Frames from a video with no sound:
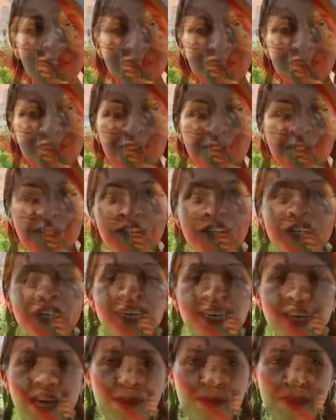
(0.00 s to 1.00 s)
know
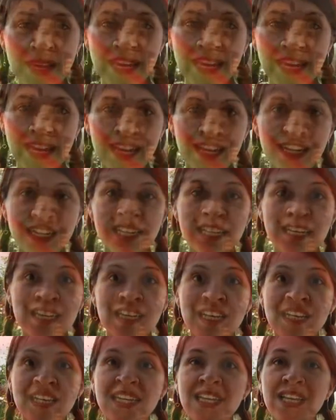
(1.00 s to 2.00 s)
that
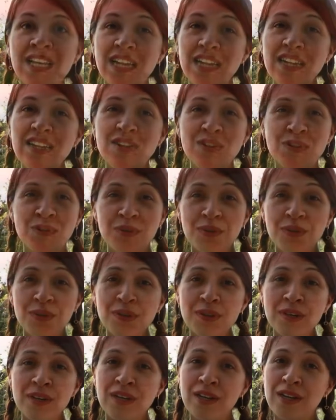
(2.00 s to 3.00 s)
the Lord
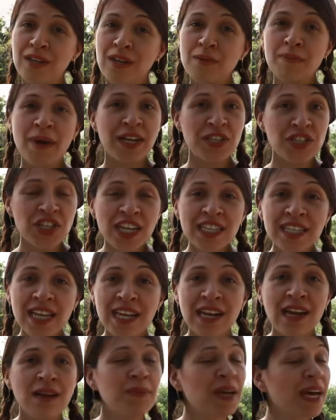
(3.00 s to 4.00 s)
also
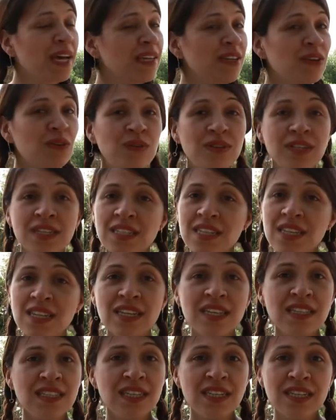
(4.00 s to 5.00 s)
was changing
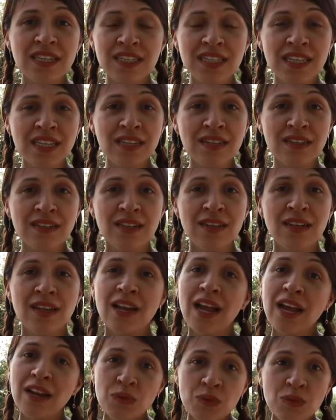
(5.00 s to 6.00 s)
them in a
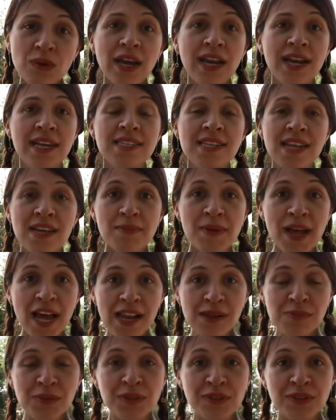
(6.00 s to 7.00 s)
big way, for he was
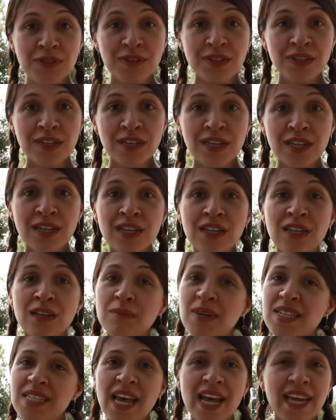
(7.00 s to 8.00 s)
in their hearts now.
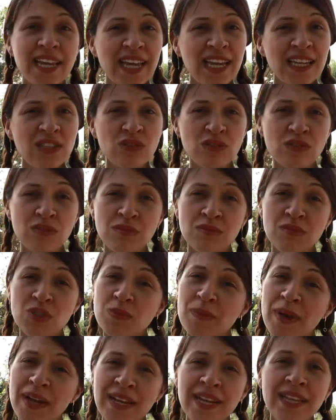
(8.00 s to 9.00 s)
But that
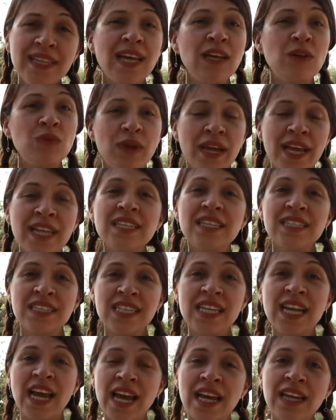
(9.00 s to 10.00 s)
didn't mean life was
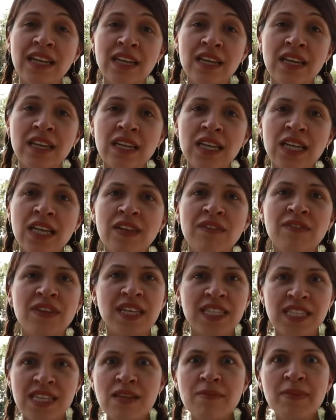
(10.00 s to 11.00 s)
easy for them.
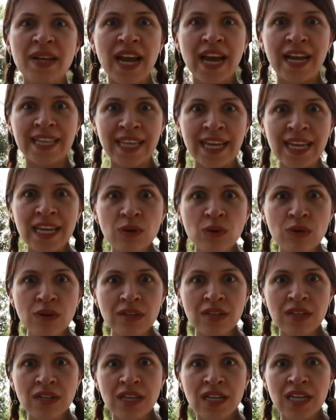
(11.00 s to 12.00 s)
Many of their
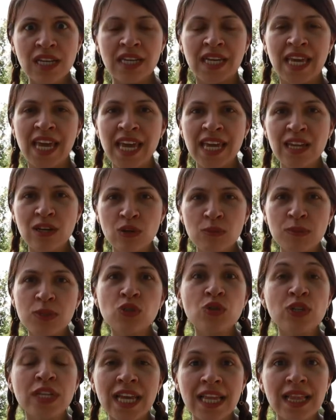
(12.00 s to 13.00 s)
enemies wanted to kill
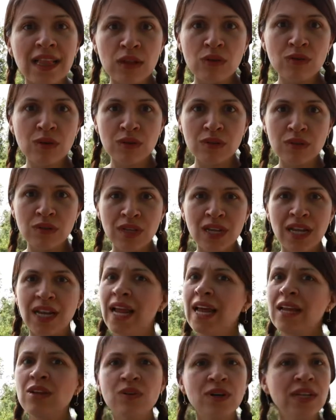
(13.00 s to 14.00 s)
them now,
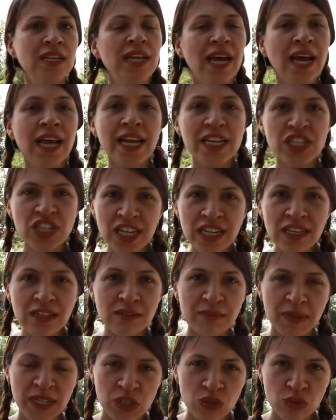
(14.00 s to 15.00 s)
for they were preaching to
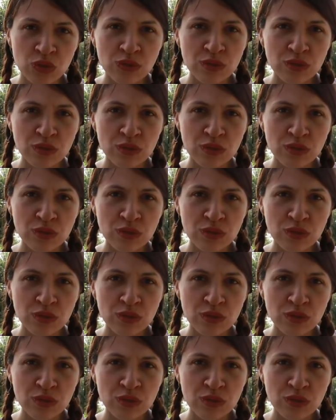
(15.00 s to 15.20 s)
them.